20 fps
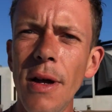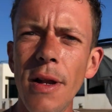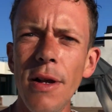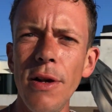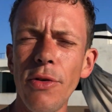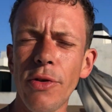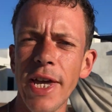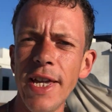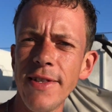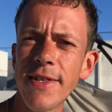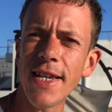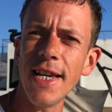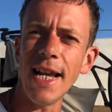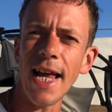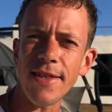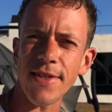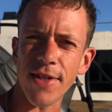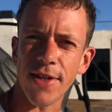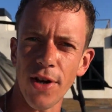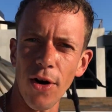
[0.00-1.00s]
Lukinski,
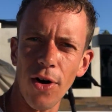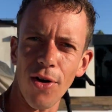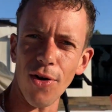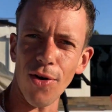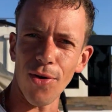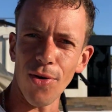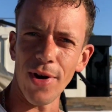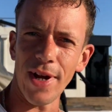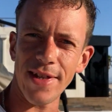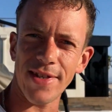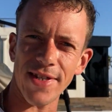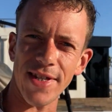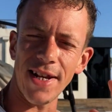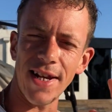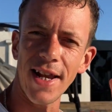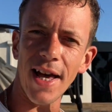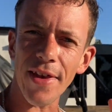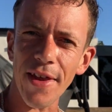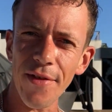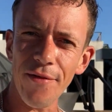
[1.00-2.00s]
let's go! It's
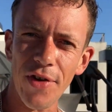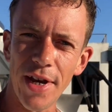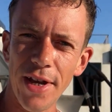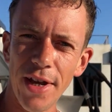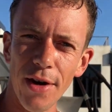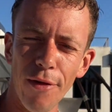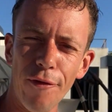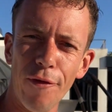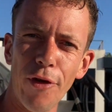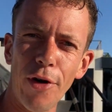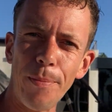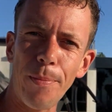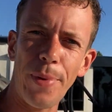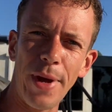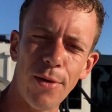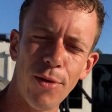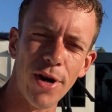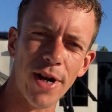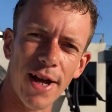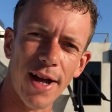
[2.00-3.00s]
another video from
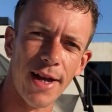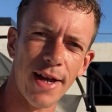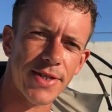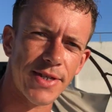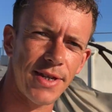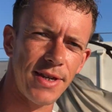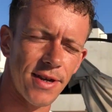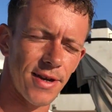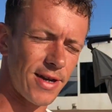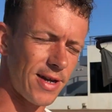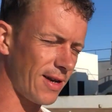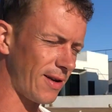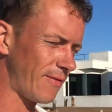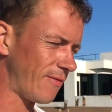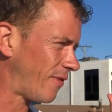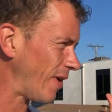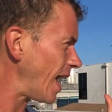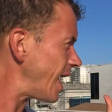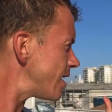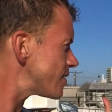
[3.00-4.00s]
paradise here in
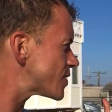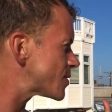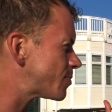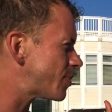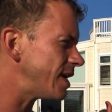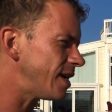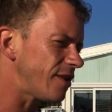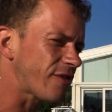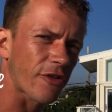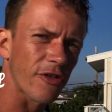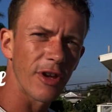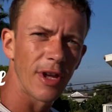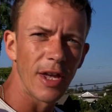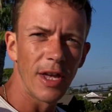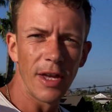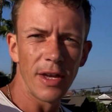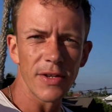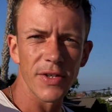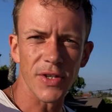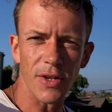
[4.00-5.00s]
Venice Beach.
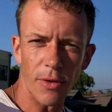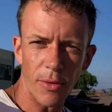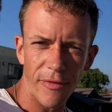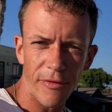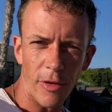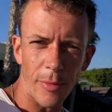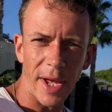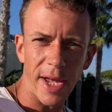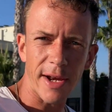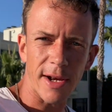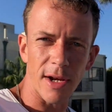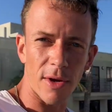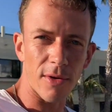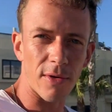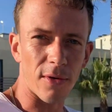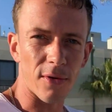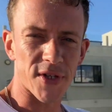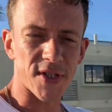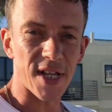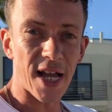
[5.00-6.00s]
Sorry for my
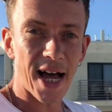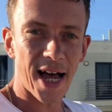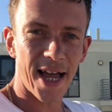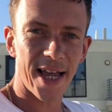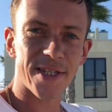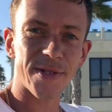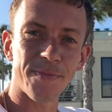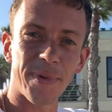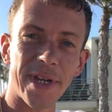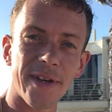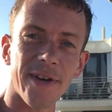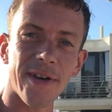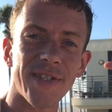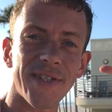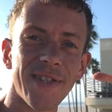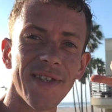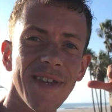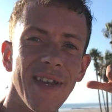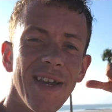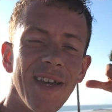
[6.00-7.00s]
closed eyes because
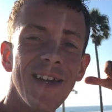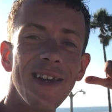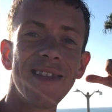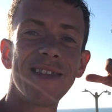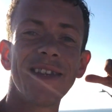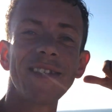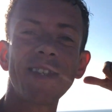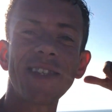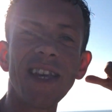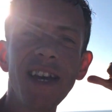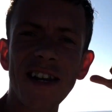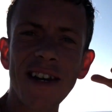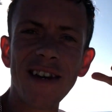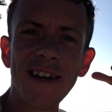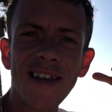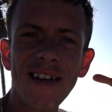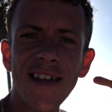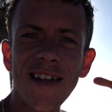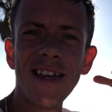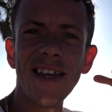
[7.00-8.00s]
the sun
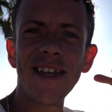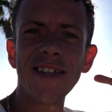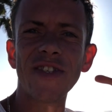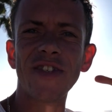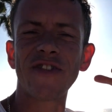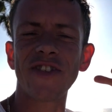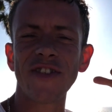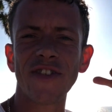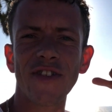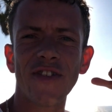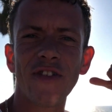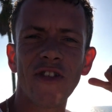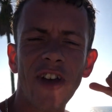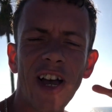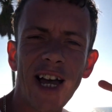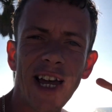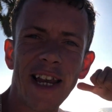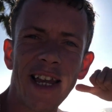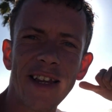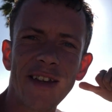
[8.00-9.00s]
is just
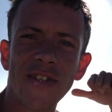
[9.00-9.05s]
shining